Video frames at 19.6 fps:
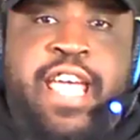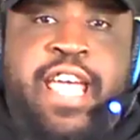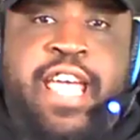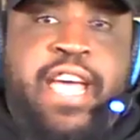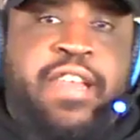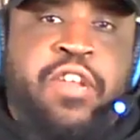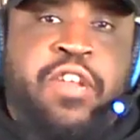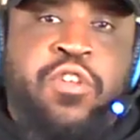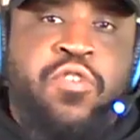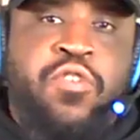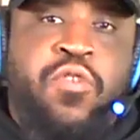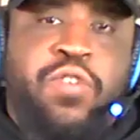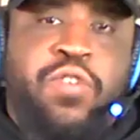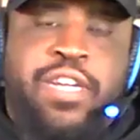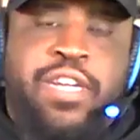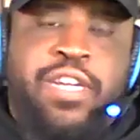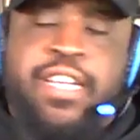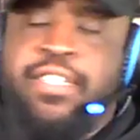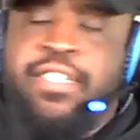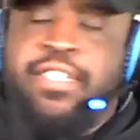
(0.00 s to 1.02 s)
had the New York
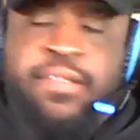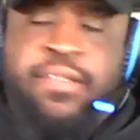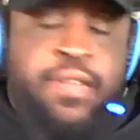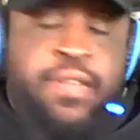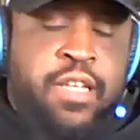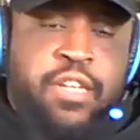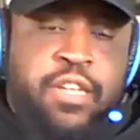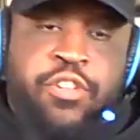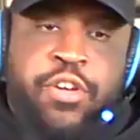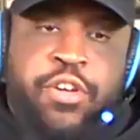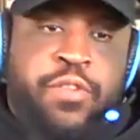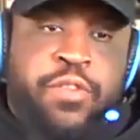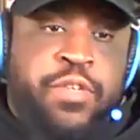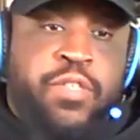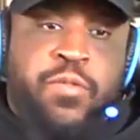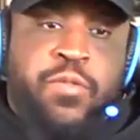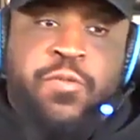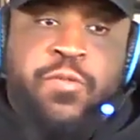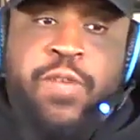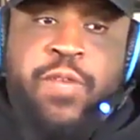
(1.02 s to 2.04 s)
Knicks, Jerry
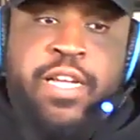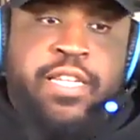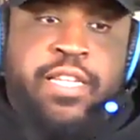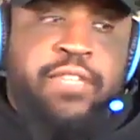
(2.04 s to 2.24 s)
West was right.